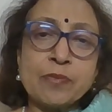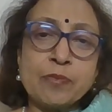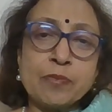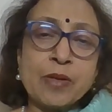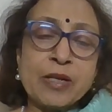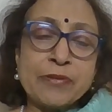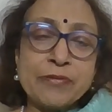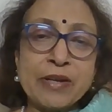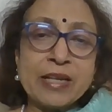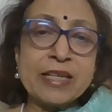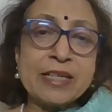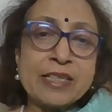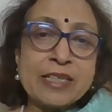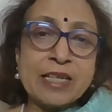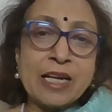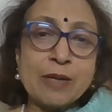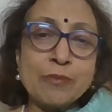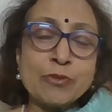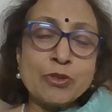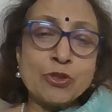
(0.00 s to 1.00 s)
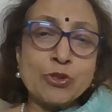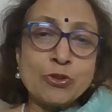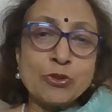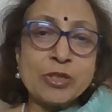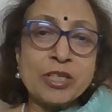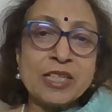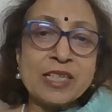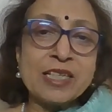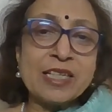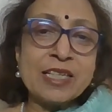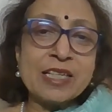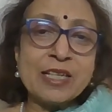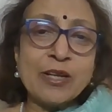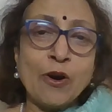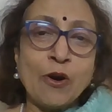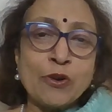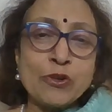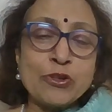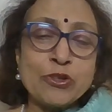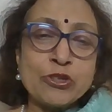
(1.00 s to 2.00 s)
But when it comes to he
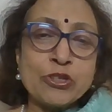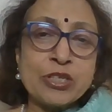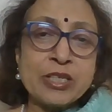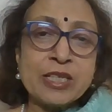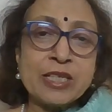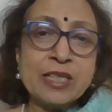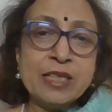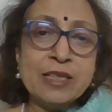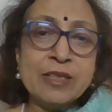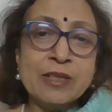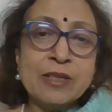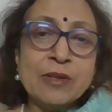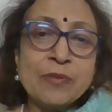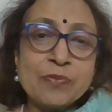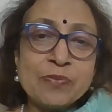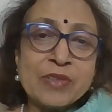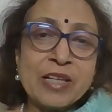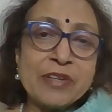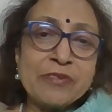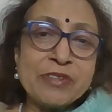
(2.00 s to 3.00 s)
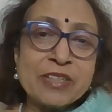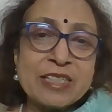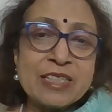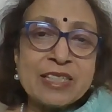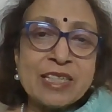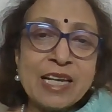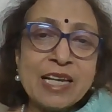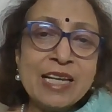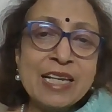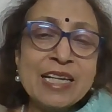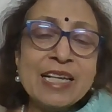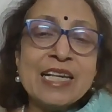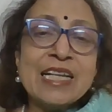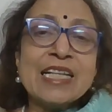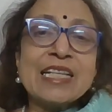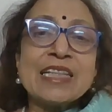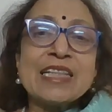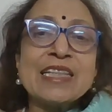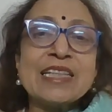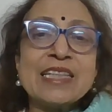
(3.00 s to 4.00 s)
or she, then we say,
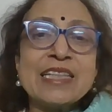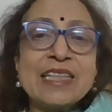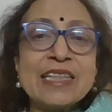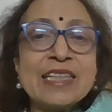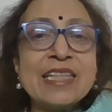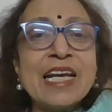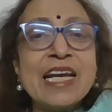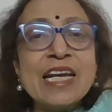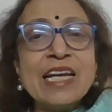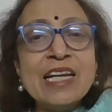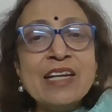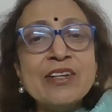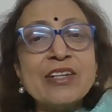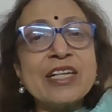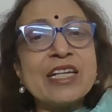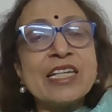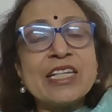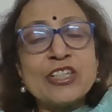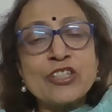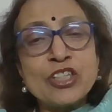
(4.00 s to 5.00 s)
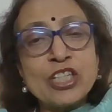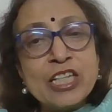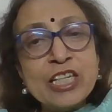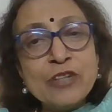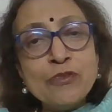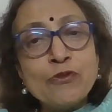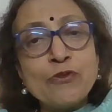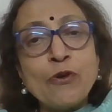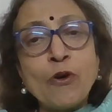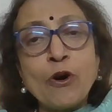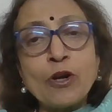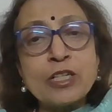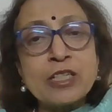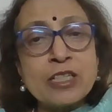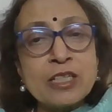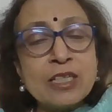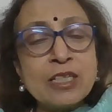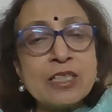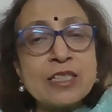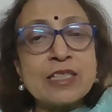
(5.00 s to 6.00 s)
she
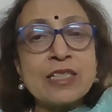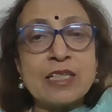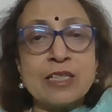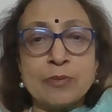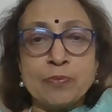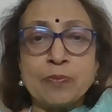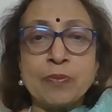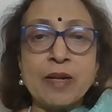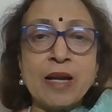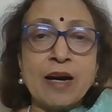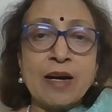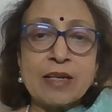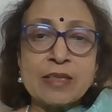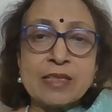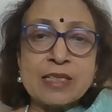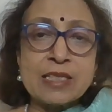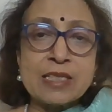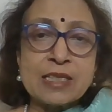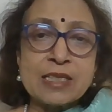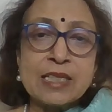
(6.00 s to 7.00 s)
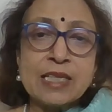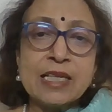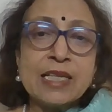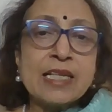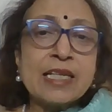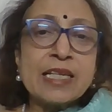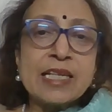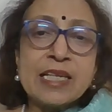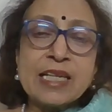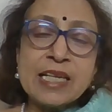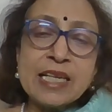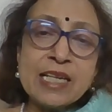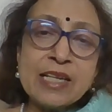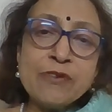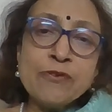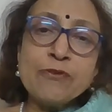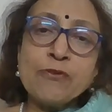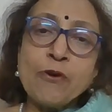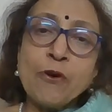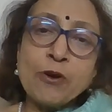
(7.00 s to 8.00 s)
waters her plants. He
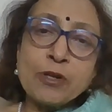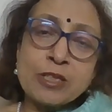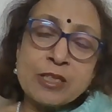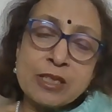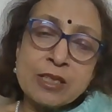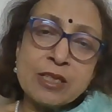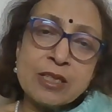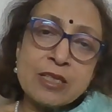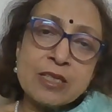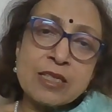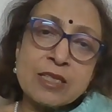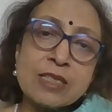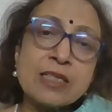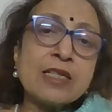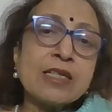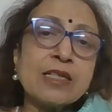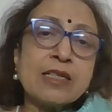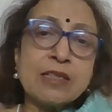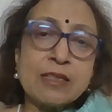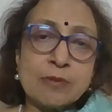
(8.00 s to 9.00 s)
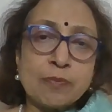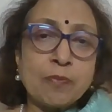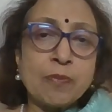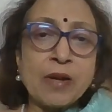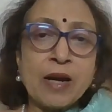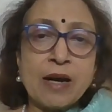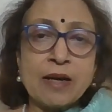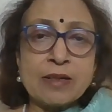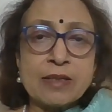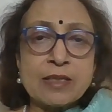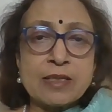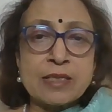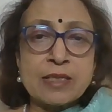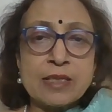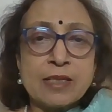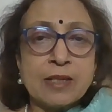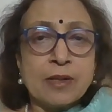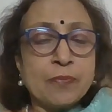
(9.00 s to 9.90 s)
waters her plants.